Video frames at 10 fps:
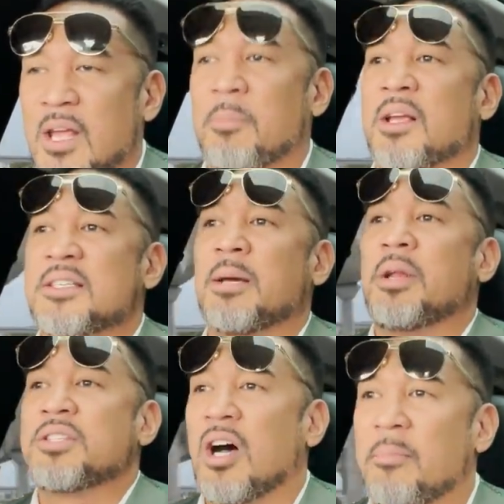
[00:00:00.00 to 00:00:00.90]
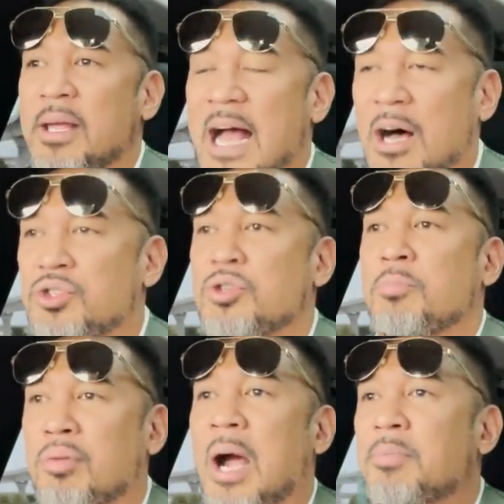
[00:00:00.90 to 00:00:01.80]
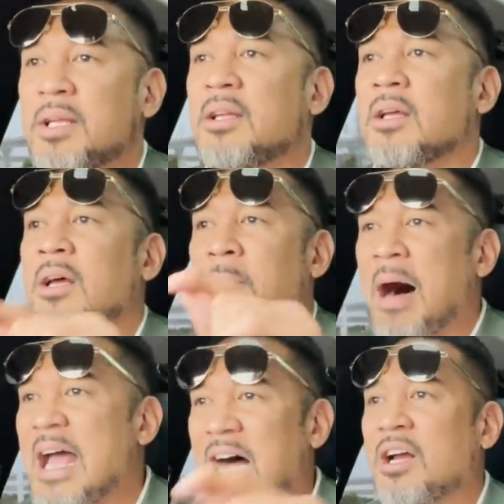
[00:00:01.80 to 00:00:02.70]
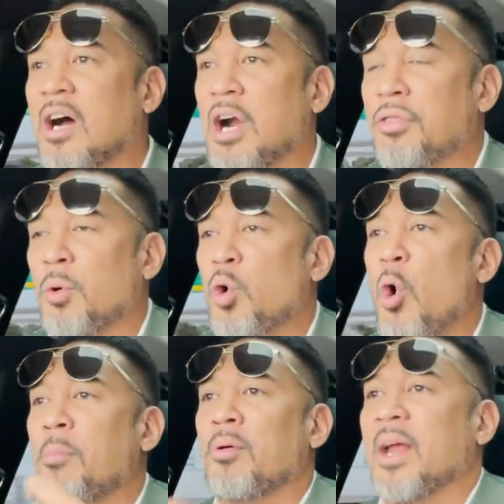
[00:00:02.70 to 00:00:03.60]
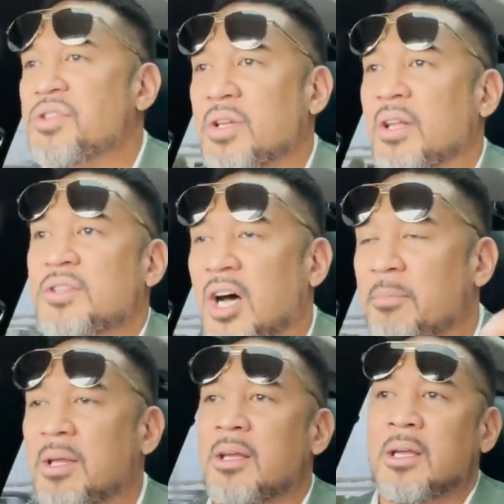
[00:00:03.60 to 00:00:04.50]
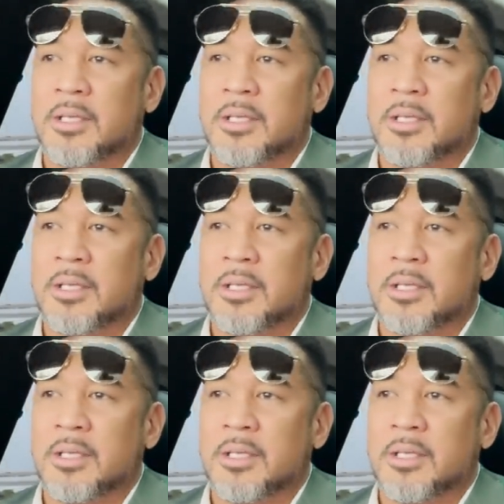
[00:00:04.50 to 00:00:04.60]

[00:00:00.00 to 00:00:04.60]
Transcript: because somebody taught me how to properly buy a car through a corporation, they taught me